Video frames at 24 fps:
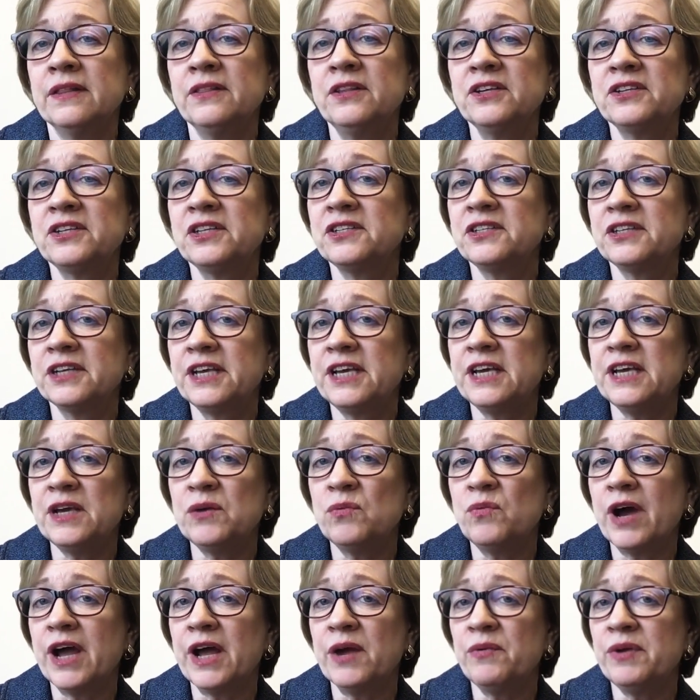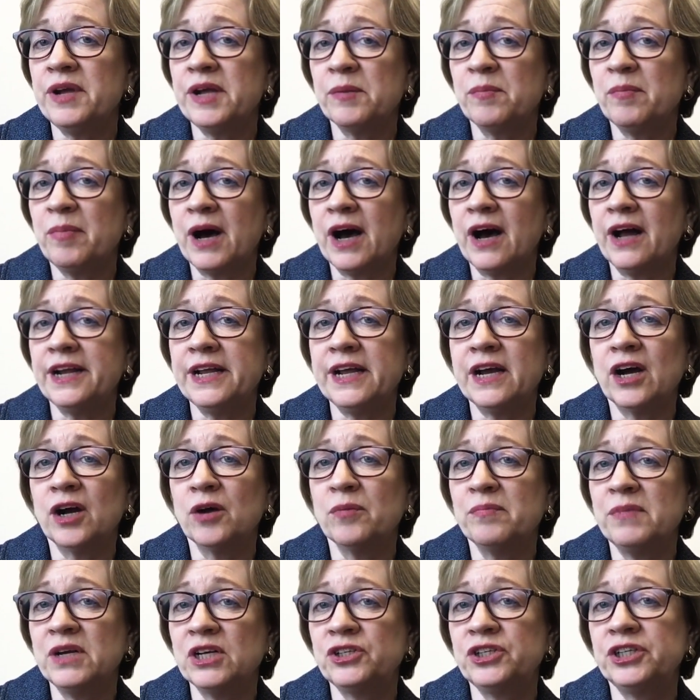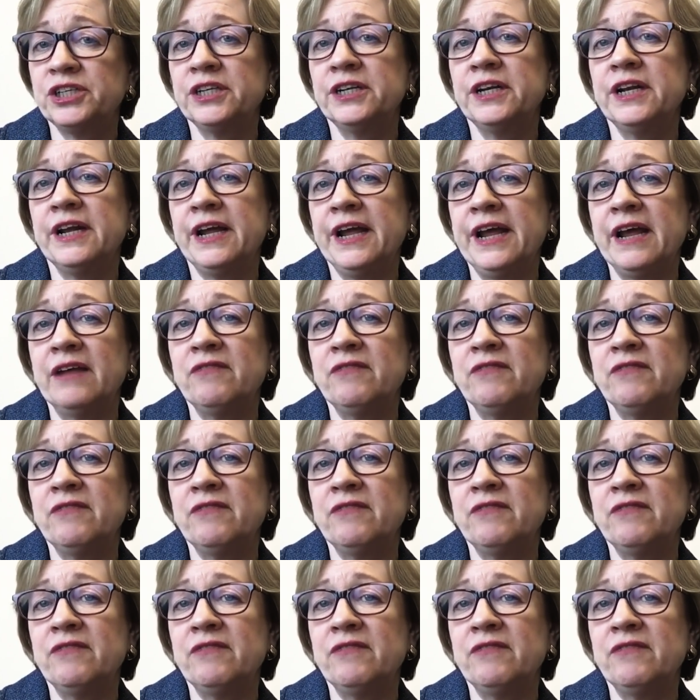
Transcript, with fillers: This is a key way we embody our mission